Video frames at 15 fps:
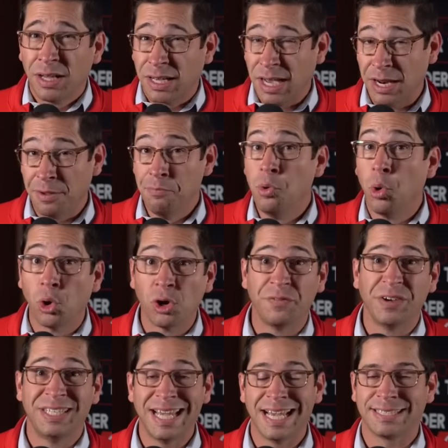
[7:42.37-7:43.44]
Kind of more of
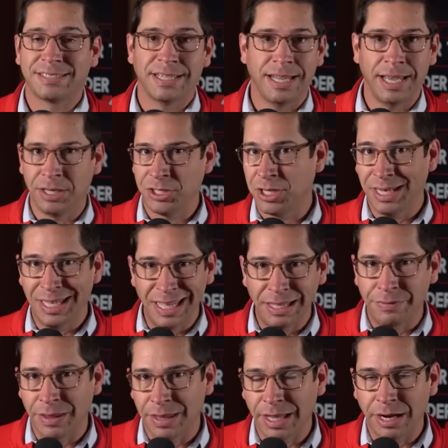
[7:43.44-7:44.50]
a destination
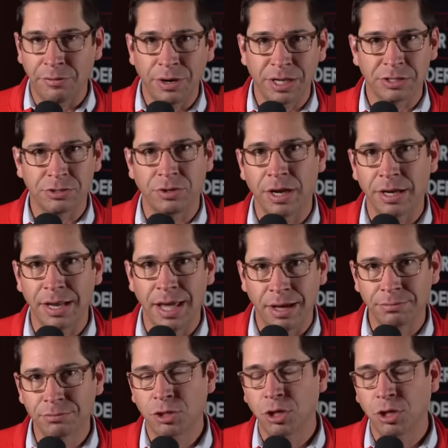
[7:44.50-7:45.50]
even than a restaurant now.